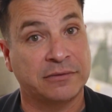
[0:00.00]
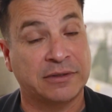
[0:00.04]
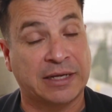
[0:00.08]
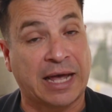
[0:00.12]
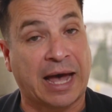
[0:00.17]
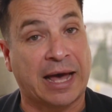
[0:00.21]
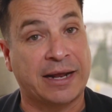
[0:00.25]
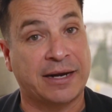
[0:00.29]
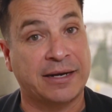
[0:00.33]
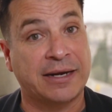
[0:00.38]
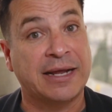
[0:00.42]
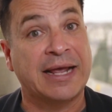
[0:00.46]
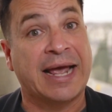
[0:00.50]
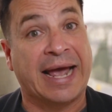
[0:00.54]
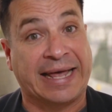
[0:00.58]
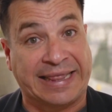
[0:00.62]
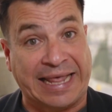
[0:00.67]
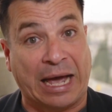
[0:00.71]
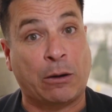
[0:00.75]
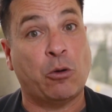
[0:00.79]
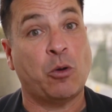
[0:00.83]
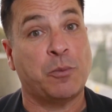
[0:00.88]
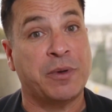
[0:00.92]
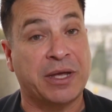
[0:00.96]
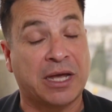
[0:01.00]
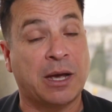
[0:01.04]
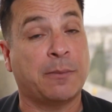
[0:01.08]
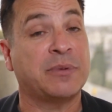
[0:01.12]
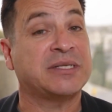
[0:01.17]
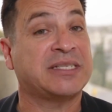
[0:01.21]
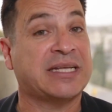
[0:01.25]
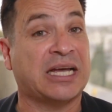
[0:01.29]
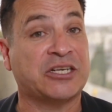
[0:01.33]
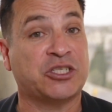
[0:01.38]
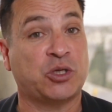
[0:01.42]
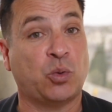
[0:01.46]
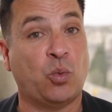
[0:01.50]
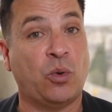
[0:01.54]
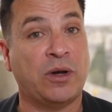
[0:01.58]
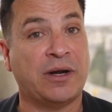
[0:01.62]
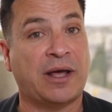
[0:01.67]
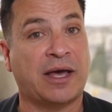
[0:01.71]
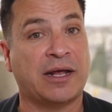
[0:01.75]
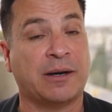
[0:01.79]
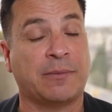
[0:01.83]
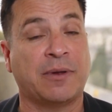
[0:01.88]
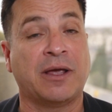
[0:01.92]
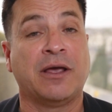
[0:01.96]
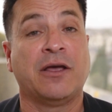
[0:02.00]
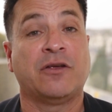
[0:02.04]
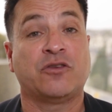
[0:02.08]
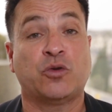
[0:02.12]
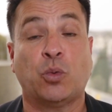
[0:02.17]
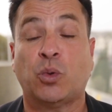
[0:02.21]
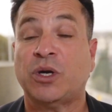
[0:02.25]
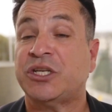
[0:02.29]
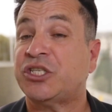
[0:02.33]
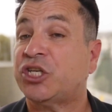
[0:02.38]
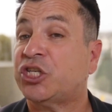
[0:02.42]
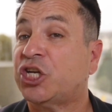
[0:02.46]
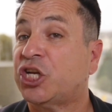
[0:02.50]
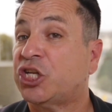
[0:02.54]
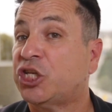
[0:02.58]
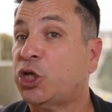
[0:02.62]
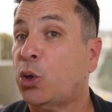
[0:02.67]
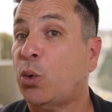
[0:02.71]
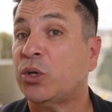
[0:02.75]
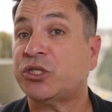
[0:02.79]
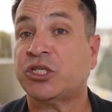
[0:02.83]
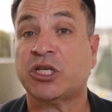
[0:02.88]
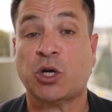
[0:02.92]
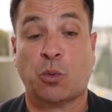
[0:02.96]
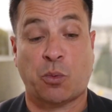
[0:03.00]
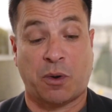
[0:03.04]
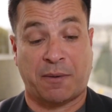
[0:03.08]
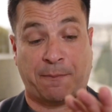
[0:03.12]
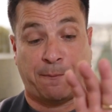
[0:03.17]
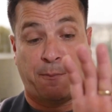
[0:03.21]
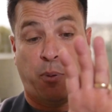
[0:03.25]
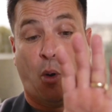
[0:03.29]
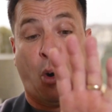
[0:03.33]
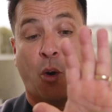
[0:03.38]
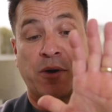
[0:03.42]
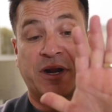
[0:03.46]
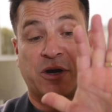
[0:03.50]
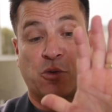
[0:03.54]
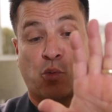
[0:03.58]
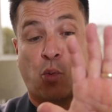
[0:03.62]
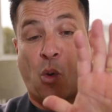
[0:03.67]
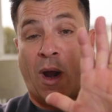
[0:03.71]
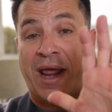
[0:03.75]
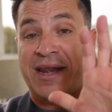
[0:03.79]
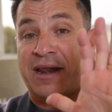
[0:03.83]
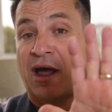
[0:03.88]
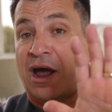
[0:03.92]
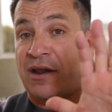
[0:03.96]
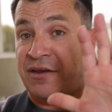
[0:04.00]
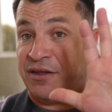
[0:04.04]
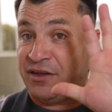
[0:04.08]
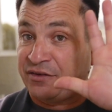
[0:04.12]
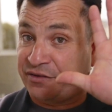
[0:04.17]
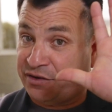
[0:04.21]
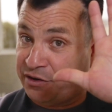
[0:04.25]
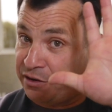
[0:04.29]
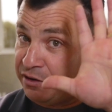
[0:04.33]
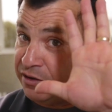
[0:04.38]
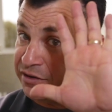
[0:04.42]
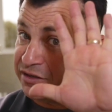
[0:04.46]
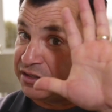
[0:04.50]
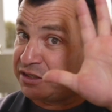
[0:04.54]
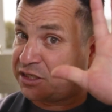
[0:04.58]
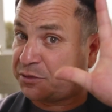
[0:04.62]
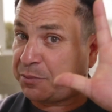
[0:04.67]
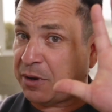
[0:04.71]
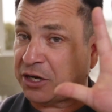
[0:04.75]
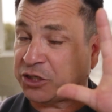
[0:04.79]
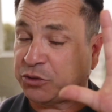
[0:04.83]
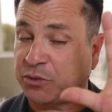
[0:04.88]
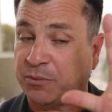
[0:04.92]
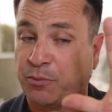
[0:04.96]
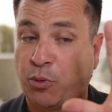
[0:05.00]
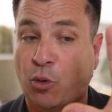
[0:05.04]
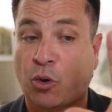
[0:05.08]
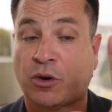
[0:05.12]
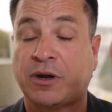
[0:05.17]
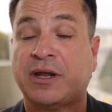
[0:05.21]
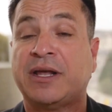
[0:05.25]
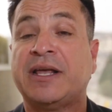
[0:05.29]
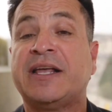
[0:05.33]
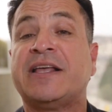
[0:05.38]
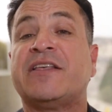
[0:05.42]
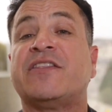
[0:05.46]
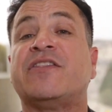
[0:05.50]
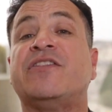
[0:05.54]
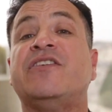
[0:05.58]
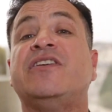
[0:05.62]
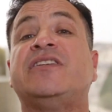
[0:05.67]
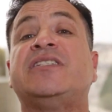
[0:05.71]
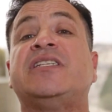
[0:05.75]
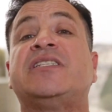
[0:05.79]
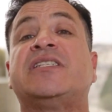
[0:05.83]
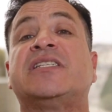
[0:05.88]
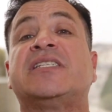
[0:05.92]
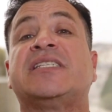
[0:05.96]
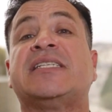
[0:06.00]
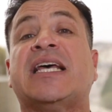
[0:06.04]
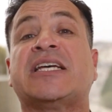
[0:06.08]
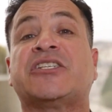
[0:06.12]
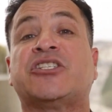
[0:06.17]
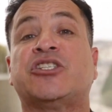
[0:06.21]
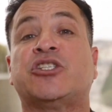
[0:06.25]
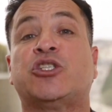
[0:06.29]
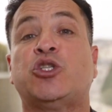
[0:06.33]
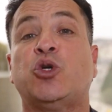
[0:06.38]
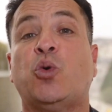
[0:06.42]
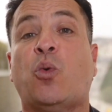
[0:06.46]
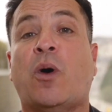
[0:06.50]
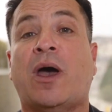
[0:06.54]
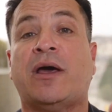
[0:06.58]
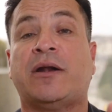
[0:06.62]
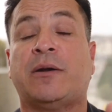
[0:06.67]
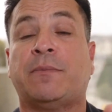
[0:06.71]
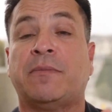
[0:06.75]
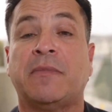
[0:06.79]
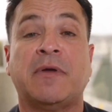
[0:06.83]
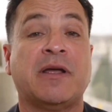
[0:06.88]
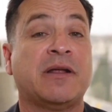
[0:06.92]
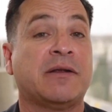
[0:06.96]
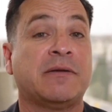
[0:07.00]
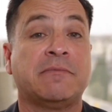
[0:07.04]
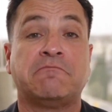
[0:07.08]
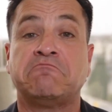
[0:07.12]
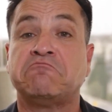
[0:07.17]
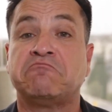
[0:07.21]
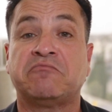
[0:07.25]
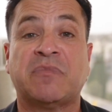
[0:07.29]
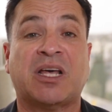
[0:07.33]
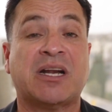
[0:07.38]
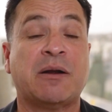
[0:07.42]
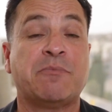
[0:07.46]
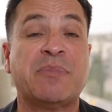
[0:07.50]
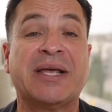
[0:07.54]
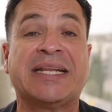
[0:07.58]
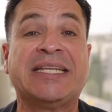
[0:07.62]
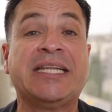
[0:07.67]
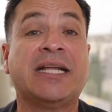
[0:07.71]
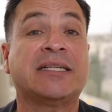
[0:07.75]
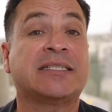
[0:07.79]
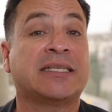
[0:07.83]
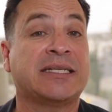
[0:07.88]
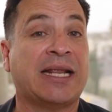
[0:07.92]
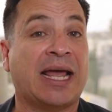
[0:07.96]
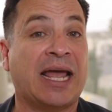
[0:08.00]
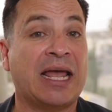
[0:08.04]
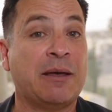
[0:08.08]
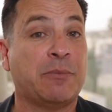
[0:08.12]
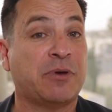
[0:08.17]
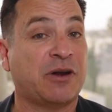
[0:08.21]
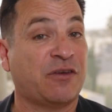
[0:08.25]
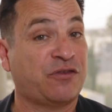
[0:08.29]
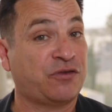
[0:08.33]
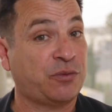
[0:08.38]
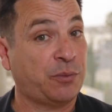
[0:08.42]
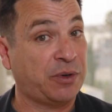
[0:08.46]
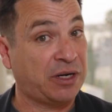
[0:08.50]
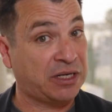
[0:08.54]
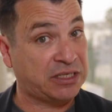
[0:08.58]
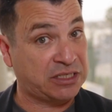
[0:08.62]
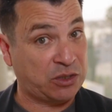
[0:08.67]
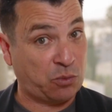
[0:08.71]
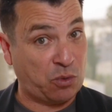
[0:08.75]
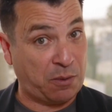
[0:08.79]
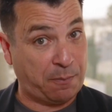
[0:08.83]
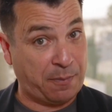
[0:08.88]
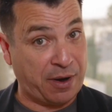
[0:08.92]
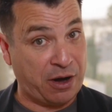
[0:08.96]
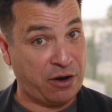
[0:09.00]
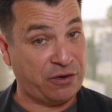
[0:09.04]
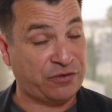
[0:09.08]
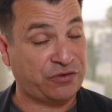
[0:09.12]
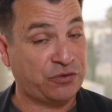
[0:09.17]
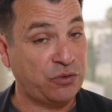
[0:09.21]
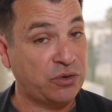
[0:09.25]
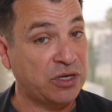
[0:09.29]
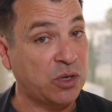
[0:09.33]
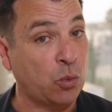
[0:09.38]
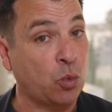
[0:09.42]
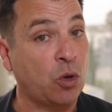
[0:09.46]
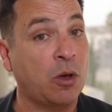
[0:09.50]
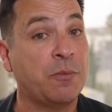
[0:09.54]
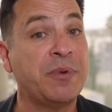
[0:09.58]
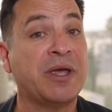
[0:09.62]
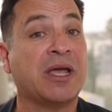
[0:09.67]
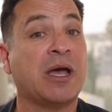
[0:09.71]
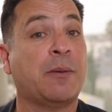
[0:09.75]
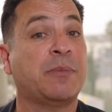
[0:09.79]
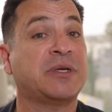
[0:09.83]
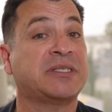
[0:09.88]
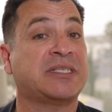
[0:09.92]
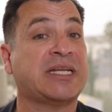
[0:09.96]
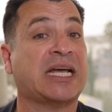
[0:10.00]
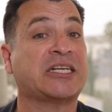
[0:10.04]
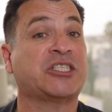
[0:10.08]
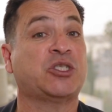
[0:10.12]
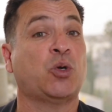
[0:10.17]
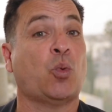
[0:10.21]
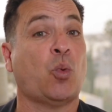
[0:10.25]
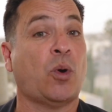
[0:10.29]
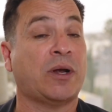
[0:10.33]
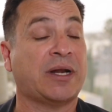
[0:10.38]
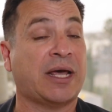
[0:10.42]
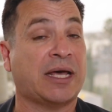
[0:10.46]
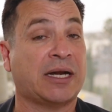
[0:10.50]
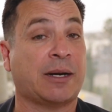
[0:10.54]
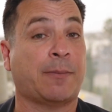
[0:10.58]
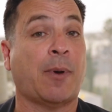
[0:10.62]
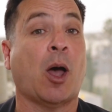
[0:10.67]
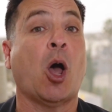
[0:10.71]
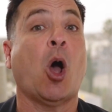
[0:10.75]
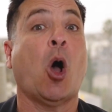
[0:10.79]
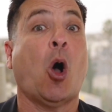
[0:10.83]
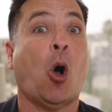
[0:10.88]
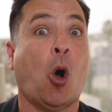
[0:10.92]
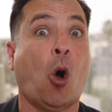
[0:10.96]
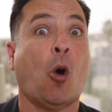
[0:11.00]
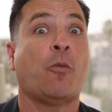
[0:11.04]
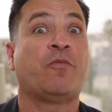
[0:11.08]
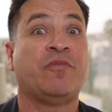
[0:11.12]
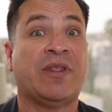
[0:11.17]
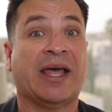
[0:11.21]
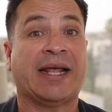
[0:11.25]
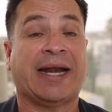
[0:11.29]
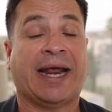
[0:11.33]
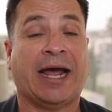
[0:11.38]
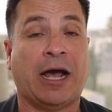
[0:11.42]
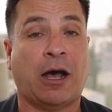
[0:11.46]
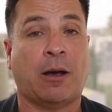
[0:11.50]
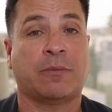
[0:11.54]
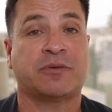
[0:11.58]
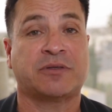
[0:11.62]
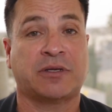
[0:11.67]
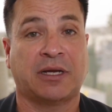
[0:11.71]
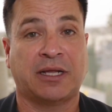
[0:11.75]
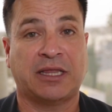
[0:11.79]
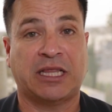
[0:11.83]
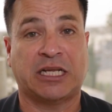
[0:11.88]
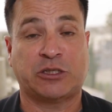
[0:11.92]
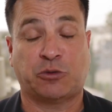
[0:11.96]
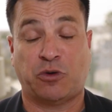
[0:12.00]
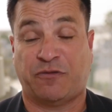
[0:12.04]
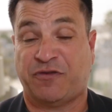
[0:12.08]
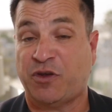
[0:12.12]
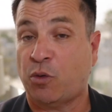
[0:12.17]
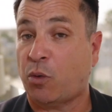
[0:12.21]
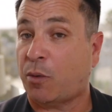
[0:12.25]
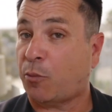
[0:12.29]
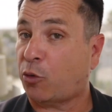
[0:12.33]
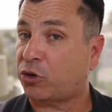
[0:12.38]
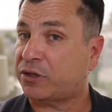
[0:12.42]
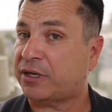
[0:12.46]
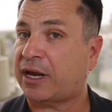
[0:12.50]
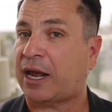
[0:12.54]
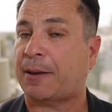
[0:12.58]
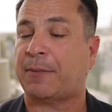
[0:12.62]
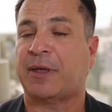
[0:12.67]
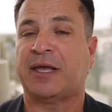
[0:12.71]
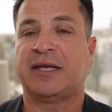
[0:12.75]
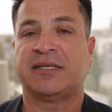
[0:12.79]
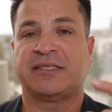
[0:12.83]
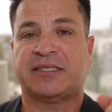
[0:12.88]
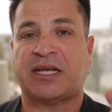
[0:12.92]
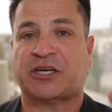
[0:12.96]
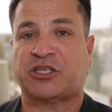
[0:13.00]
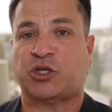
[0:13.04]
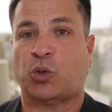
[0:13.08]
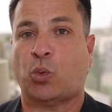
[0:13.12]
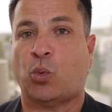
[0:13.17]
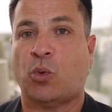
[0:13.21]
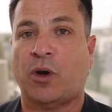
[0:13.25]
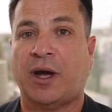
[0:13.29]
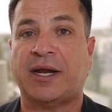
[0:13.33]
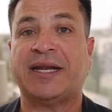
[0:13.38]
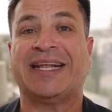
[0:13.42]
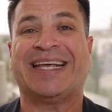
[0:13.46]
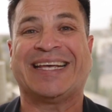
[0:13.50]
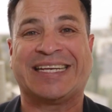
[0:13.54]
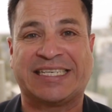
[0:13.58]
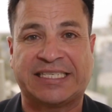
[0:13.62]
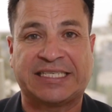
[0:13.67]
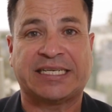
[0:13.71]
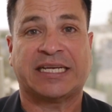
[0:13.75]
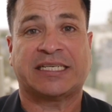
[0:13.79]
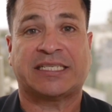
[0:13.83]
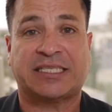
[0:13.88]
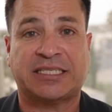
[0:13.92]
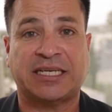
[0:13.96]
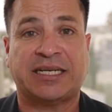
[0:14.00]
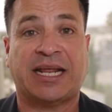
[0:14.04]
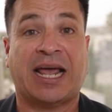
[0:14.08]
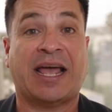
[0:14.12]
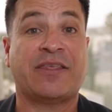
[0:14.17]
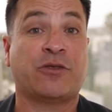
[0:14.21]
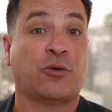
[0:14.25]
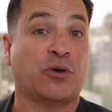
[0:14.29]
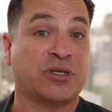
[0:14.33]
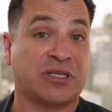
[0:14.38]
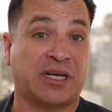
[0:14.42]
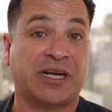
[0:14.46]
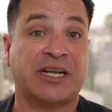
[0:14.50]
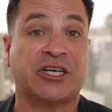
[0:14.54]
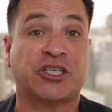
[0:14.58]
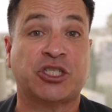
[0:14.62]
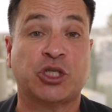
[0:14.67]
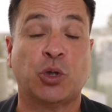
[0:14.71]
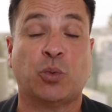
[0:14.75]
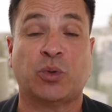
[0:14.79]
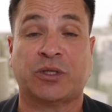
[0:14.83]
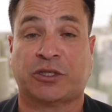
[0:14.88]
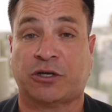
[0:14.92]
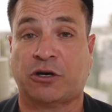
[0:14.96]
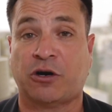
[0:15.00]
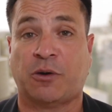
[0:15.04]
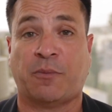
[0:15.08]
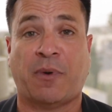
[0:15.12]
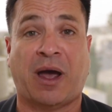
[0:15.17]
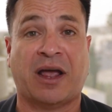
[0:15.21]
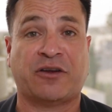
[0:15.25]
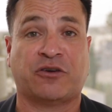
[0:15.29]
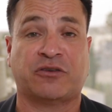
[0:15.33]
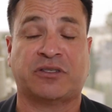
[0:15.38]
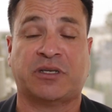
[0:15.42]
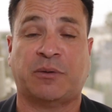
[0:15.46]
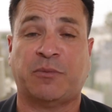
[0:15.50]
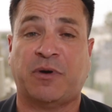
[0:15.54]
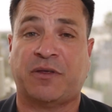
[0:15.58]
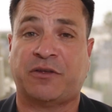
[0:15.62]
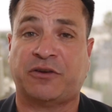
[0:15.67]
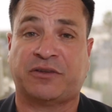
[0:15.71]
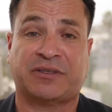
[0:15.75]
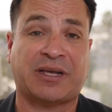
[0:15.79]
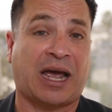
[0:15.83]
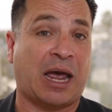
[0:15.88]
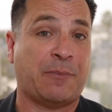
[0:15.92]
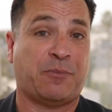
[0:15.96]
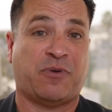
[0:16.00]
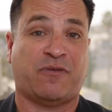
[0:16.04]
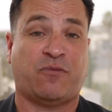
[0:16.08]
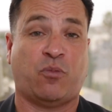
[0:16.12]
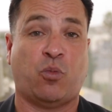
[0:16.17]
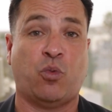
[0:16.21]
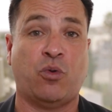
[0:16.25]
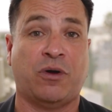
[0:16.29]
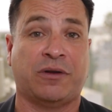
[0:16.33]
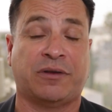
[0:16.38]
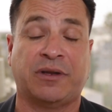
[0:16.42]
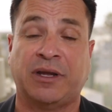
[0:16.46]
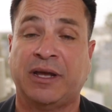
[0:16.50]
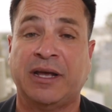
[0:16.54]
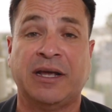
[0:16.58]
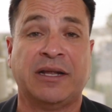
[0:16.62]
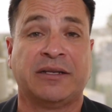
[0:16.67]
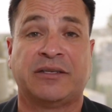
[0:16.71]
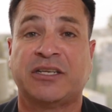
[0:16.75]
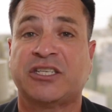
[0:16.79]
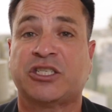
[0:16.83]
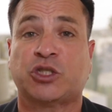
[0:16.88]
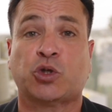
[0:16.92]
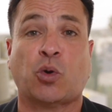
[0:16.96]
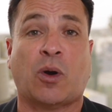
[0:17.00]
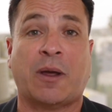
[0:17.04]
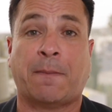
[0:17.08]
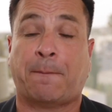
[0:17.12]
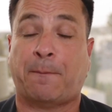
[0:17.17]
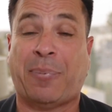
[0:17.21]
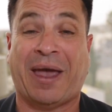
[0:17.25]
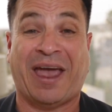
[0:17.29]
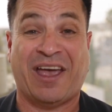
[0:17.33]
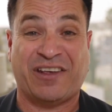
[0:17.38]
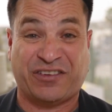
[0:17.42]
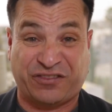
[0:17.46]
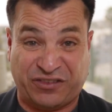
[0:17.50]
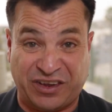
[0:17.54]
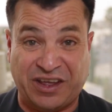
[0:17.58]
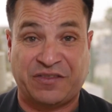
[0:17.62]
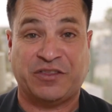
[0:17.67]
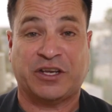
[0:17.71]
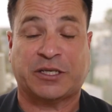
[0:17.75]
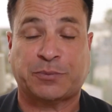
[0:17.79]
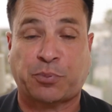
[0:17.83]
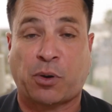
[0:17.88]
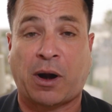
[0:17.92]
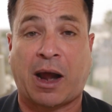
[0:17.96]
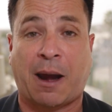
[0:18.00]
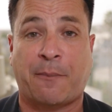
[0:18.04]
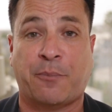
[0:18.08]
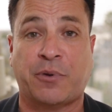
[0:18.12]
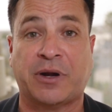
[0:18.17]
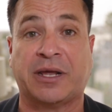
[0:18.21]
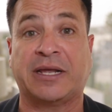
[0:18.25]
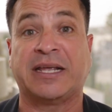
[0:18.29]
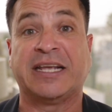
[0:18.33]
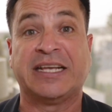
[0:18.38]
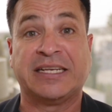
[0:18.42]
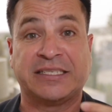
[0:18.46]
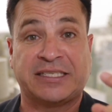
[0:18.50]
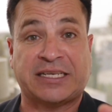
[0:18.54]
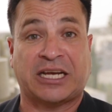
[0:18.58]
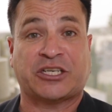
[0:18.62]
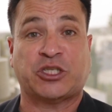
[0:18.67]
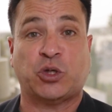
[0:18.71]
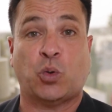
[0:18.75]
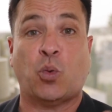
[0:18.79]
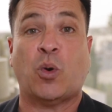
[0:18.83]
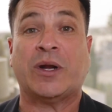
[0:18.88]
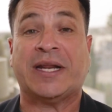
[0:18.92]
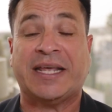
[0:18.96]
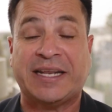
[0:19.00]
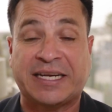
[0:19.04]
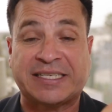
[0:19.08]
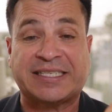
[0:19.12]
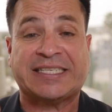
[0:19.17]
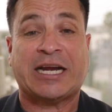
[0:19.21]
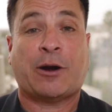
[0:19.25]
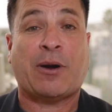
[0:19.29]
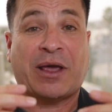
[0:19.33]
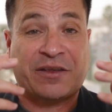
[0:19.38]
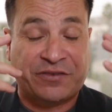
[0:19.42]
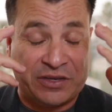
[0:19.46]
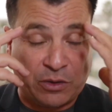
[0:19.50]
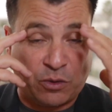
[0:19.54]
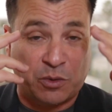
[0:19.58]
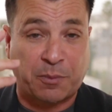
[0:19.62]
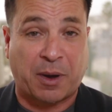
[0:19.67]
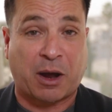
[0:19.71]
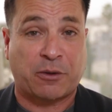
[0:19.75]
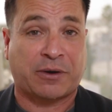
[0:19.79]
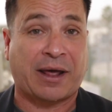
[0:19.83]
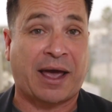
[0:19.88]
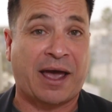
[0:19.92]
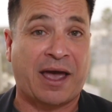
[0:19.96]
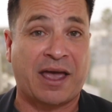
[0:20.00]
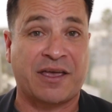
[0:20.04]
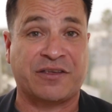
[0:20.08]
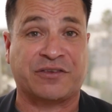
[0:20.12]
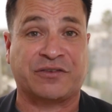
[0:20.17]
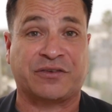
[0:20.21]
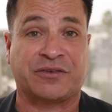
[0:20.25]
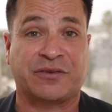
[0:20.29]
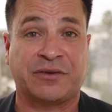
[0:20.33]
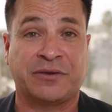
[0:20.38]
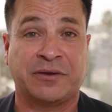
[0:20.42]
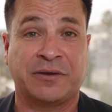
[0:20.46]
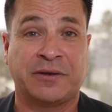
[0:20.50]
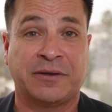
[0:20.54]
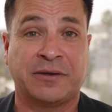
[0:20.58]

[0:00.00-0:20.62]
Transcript: Got it? And that will become a Section 1 item. So what is he going to do? He's going to report it right on his, here on his inspection report. This is a Section 2 item. Not a big deal today, but if someone doesn't repair it soon, it will become a Section 1 item. Hope that helps. Let's review one more time. Section 1 exists today. There is an issue with termites or some other type of wood-destroying pest in this property. Section 1, it is there. I see it with my own eyes.